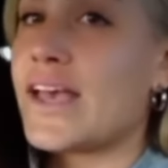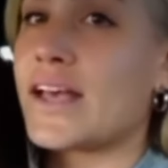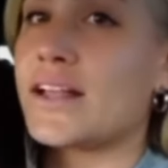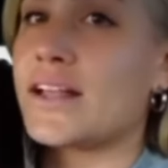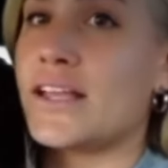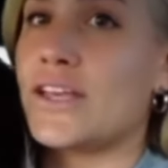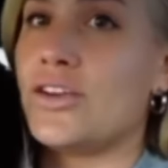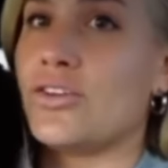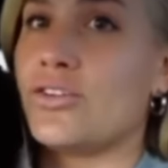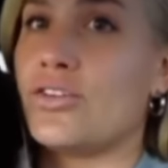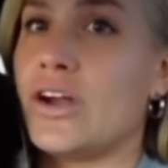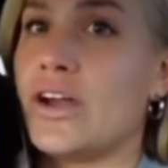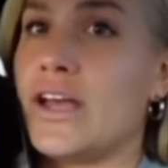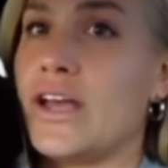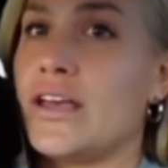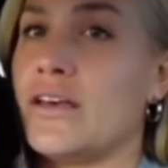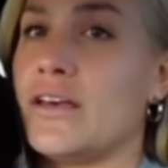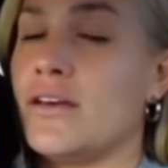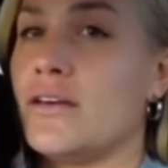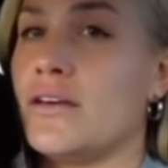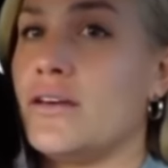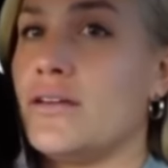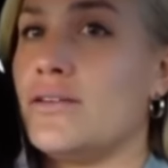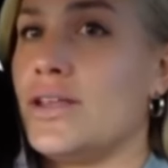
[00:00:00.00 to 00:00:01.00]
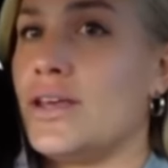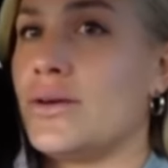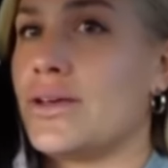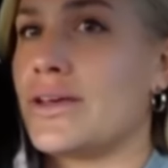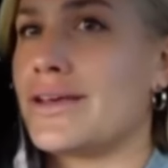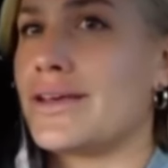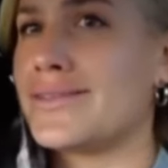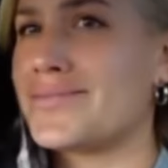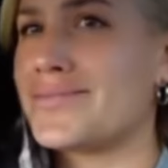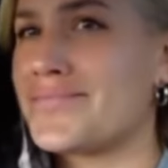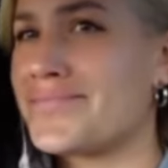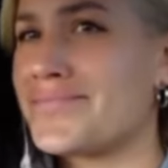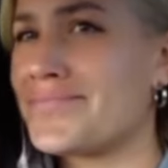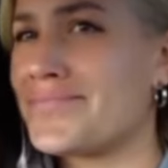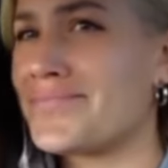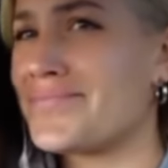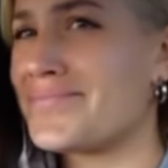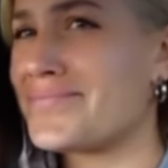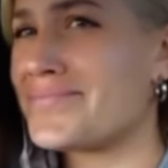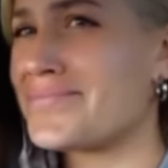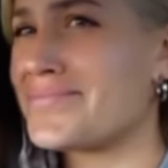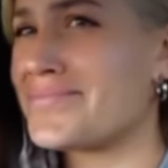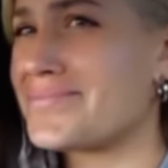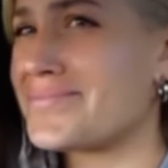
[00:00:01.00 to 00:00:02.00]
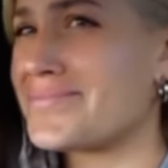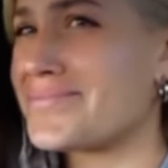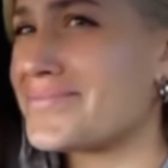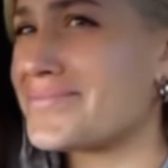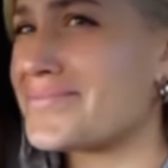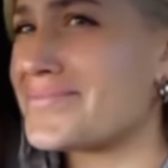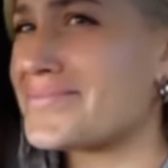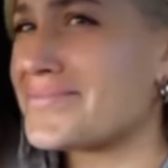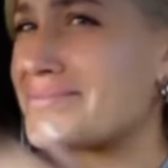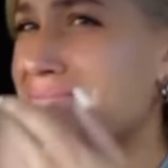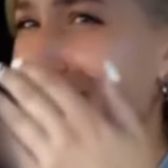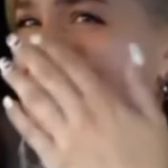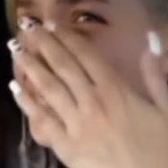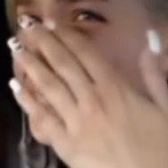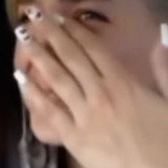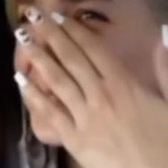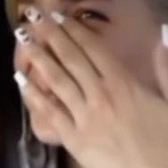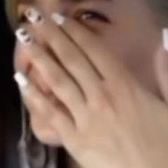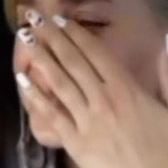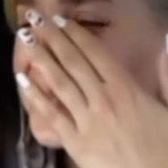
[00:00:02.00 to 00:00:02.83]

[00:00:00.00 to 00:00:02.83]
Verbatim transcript: Act like you're crying. Really quick. I am crying.